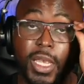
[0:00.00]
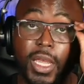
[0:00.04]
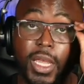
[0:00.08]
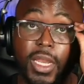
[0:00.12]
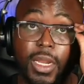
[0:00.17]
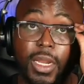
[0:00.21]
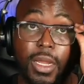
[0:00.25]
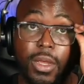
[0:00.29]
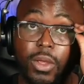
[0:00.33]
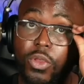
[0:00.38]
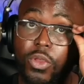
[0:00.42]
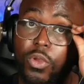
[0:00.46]

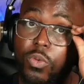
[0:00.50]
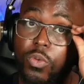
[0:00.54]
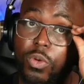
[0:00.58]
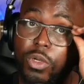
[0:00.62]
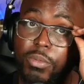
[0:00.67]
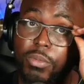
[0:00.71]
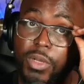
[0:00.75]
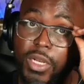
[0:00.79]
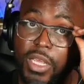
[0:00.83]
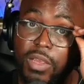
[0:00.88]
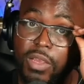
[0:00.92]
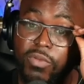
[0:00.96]
and you
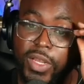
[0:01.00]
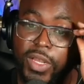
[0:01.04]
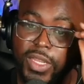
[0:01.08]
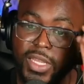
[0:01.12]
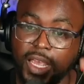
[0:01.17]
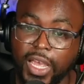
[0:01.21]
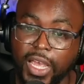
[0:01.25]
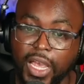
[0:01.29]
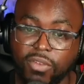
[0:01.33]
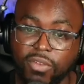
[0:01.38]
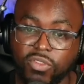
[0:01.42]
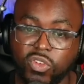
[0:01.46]
won't believe what
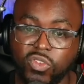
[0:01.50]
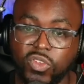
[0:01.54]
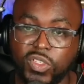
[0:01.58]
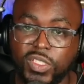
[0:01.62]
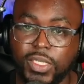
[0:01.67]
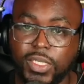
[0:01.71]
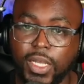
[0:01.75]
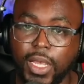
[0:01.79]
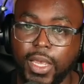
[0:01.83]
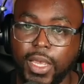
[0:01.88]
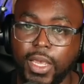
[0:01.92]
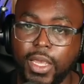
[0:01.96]
they have to
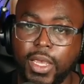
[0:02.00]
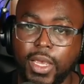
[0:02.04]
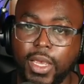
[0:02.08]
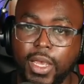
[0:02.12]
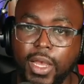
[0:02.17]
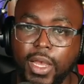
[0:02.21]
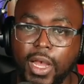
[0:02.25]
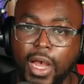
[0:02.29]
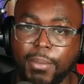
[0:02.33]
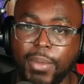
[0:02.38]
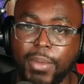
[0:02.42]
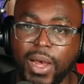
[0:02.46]
say
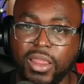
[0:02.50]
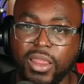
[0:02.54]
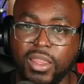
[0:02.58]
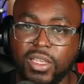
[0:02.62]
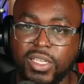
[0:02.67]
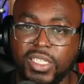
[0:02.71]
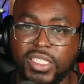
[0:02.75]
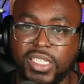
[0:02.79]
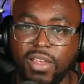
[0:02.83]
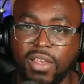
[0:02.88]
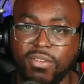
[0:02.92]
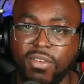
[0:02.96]
about the
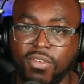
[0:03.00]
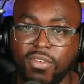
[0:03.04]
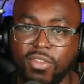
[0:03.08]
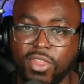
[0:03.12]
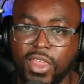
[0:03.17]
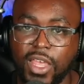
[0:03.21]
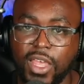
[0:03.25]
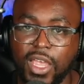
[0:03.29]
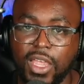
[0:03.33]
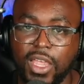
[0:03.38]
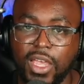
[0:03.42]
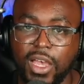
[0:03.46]

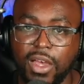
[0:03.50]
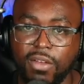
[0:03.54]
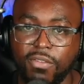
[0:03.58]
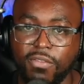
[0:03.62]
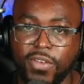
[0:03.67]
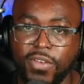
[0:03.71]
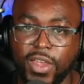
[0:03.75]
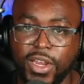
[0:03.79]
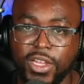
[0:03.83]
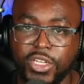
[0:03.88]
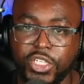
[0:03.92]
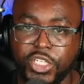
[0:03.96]
Seventh Day
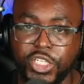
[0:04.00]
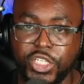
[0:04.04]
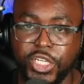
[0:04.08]
Adventist